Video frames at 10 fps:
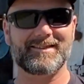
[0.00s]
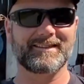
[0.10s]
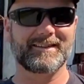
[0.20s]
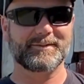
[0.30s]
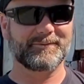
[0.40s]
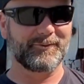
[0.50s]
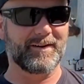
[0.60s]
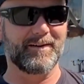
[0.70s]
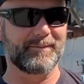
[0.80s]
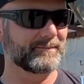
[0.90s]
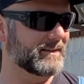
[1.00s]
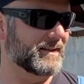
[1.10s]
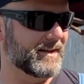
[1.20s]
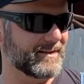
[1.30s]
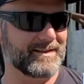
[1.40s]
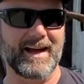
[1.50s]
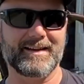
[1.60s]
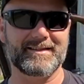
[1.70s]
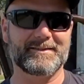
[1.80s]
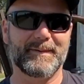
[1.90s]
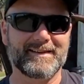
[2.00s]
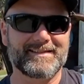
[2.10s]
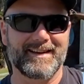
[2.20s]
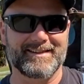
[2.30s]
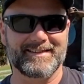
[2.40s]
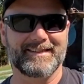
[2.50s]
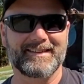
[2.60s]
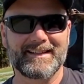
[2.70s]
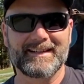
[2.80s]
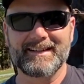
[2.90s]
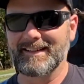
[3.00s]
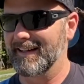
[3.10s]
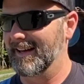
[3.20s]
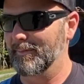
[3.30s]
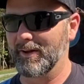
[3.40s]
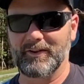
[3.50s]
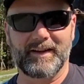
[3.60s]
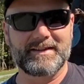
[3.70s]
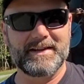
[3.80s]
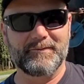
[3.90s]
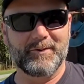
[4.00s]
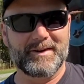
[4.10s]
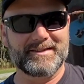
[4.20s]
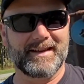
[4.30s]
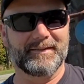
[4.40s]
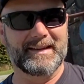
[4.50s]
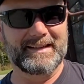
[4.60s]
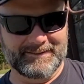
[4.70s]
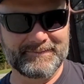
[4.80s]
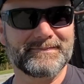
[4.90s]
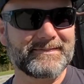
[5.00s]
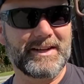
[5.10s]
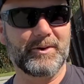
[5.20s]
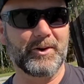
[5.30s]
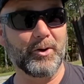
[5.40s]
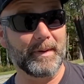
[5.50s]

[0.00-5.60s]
clips from uh, the NASA space station, uh, built in 1947. You don't know